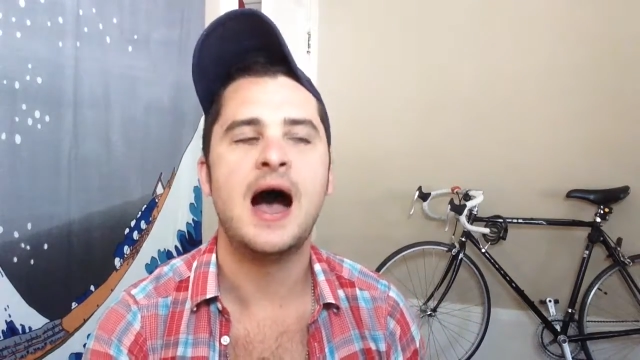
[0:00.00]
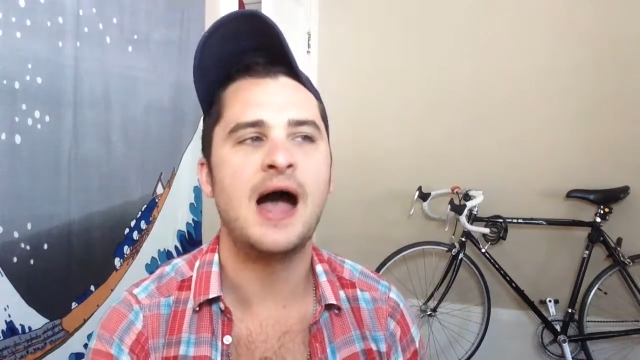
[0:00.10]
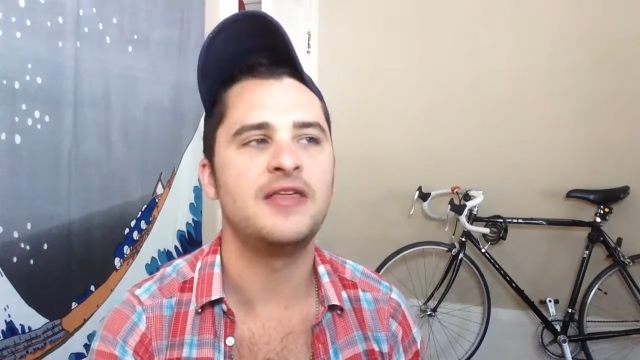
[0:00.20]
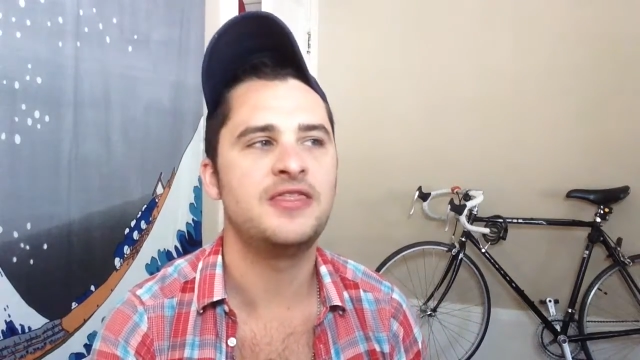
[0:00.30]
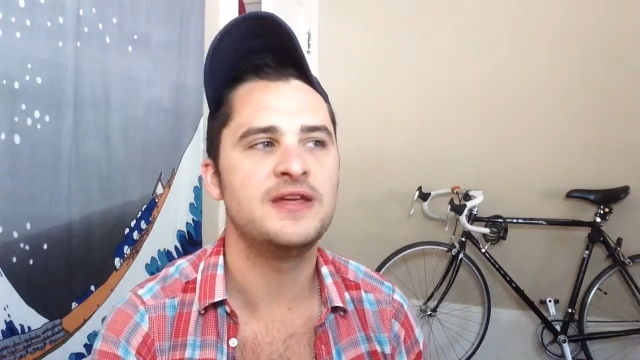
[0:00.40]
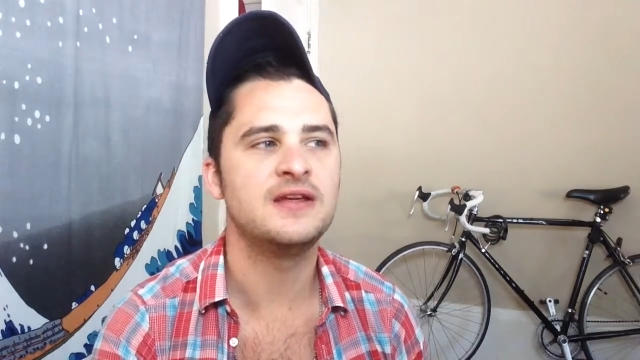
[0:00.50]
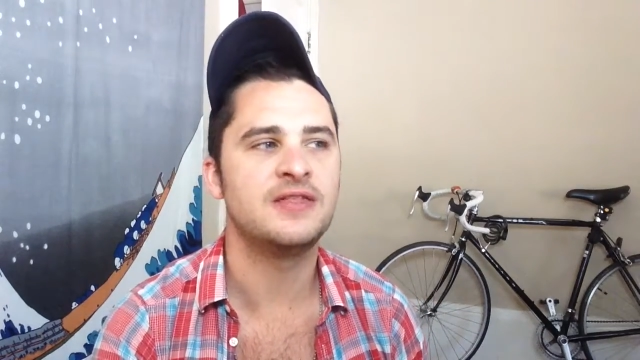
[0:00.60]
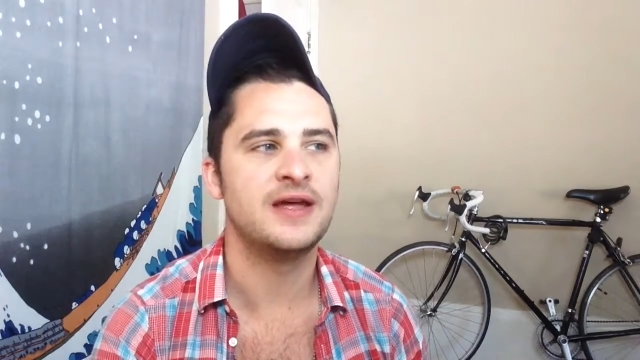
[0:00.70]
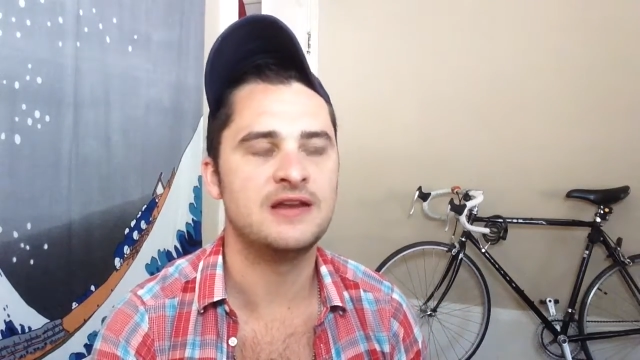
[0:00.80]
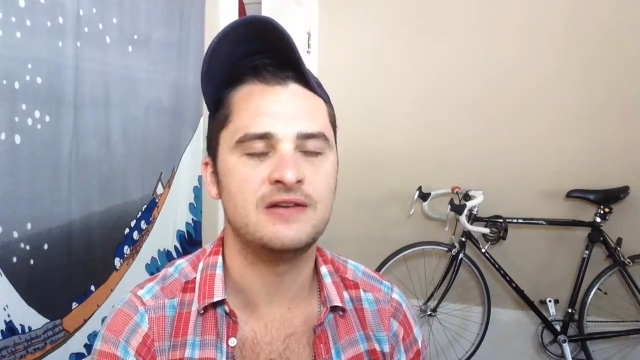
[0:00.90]
I
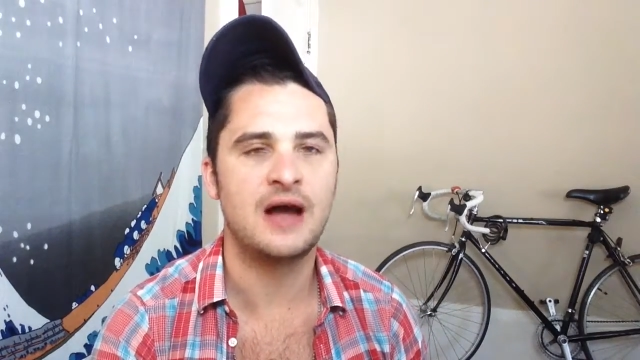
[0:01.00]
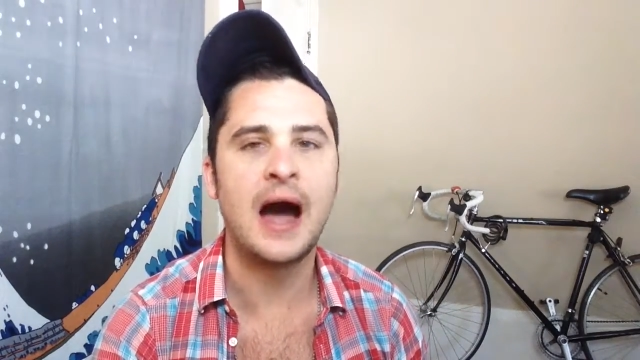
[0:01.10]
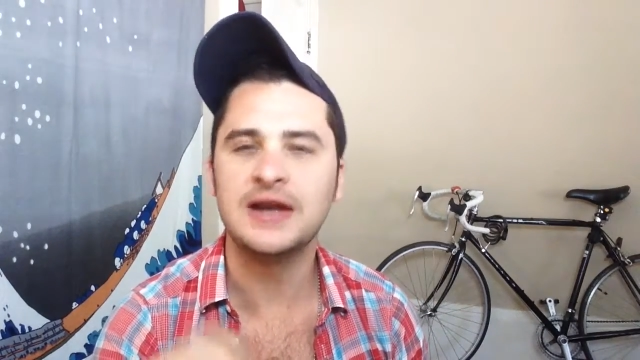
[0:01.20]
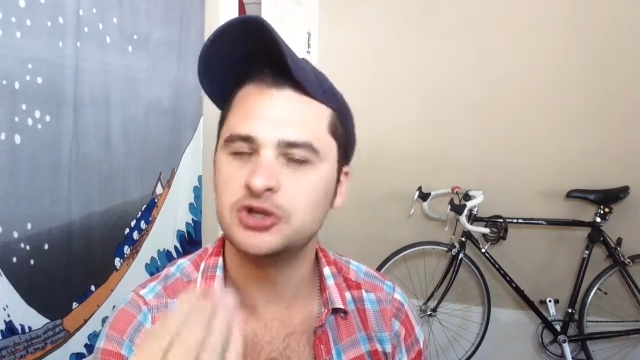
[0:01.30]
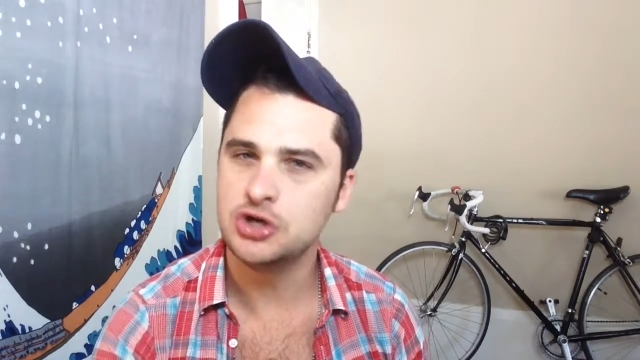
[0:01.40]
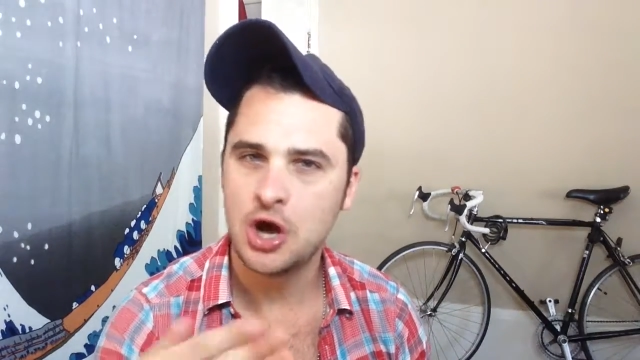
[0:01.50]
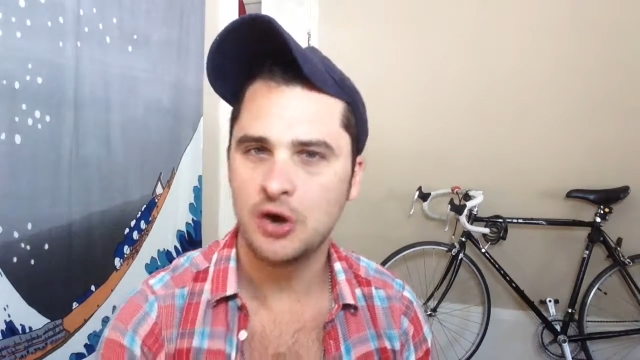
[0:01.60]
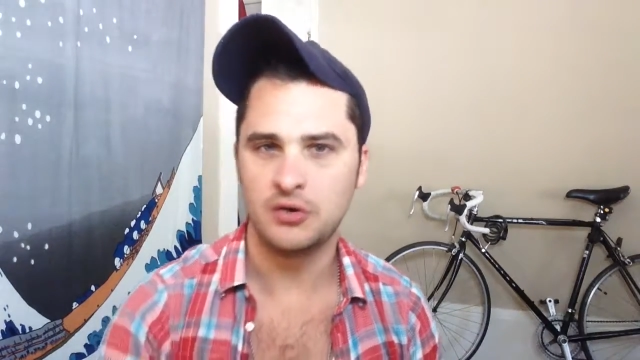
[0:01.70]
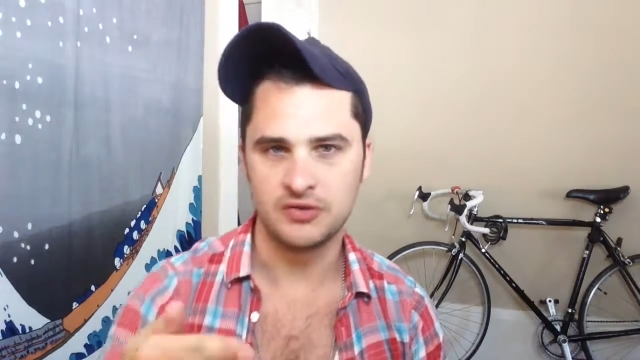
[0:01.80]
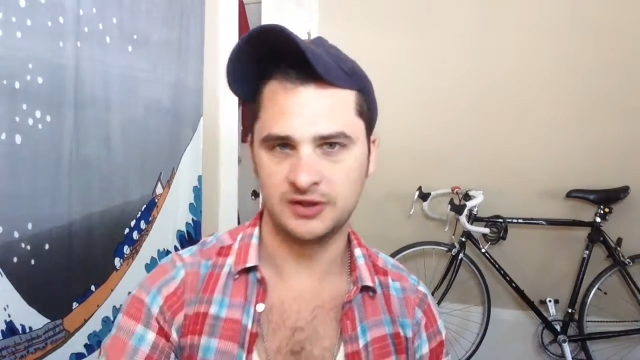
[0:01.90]
think that I
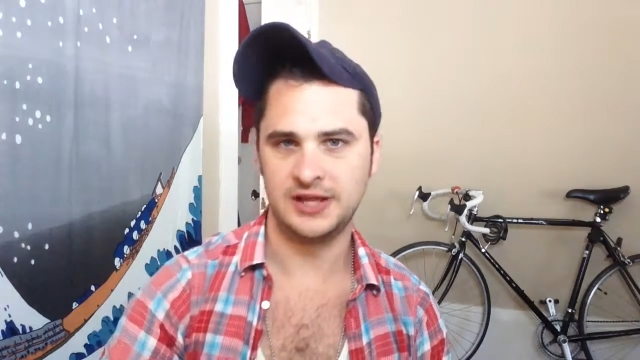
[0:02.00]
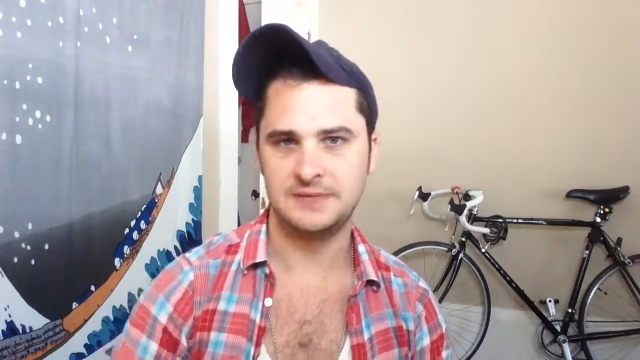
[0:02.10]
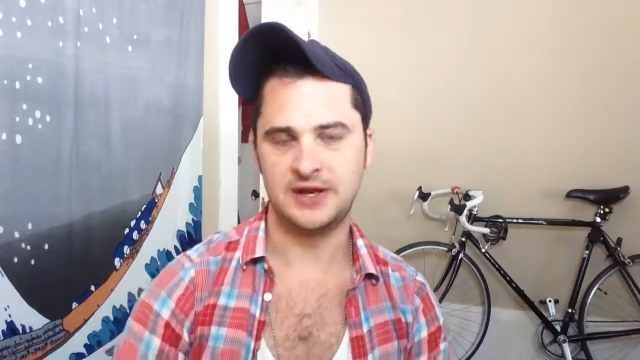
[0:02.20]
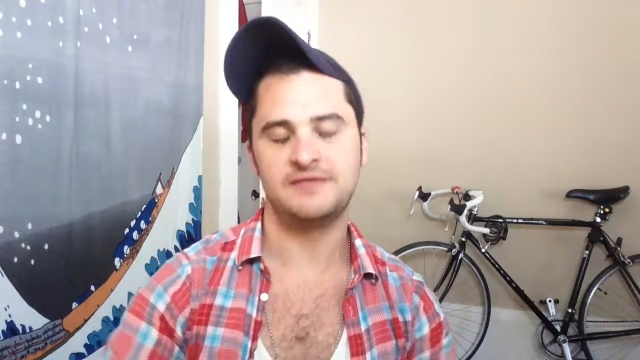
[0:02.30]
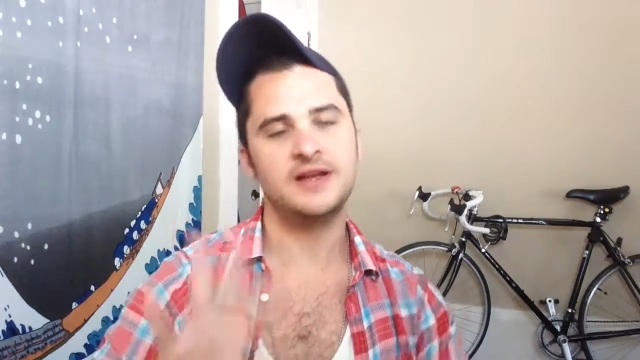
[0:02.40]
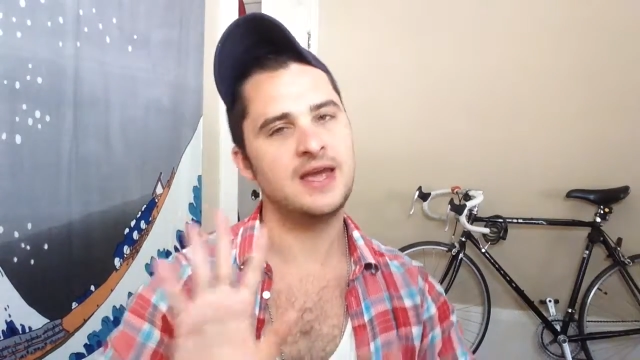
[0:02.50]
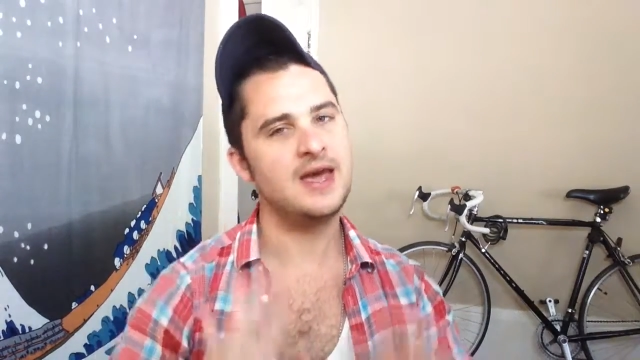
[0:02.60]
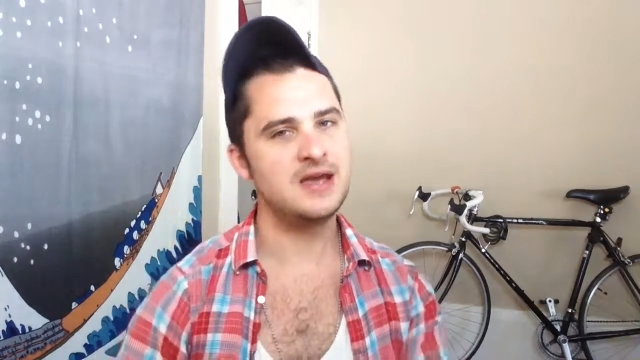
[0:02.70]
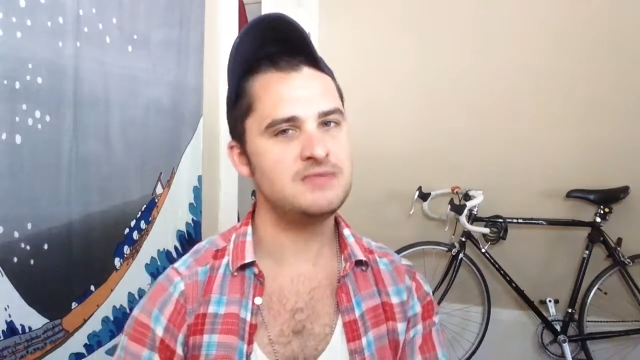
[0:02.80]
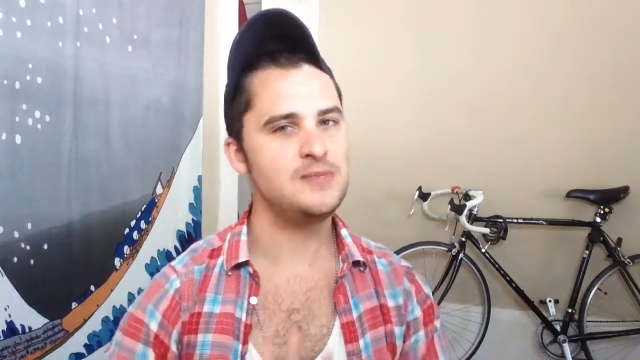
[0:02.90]
know the limit of like, hey,